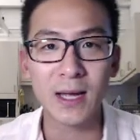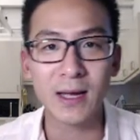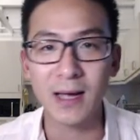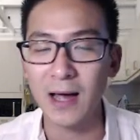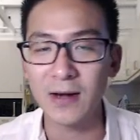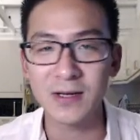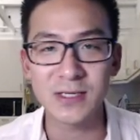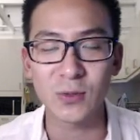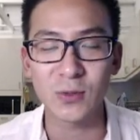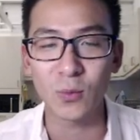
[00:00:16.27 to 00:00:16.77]
How
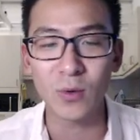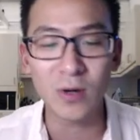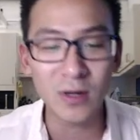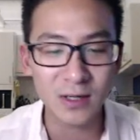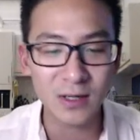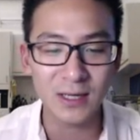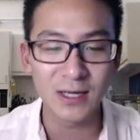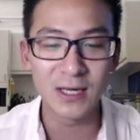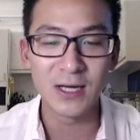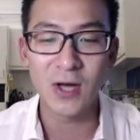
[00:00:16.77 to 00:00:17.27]
does it
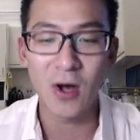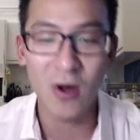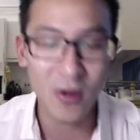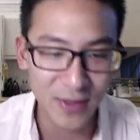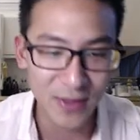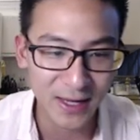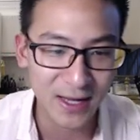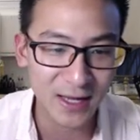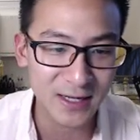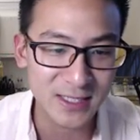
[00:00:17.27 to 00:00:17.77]
work? All
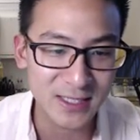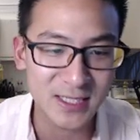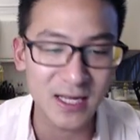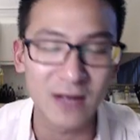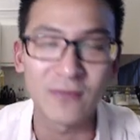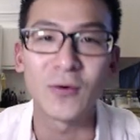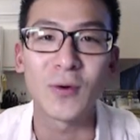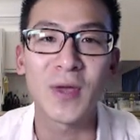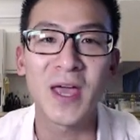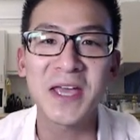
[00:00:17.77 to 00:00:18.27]
that kind of stuff,
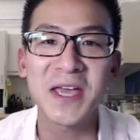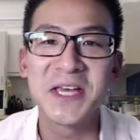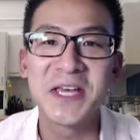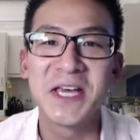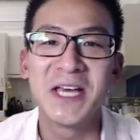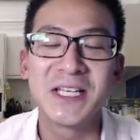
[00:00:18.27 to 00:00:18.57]
okay?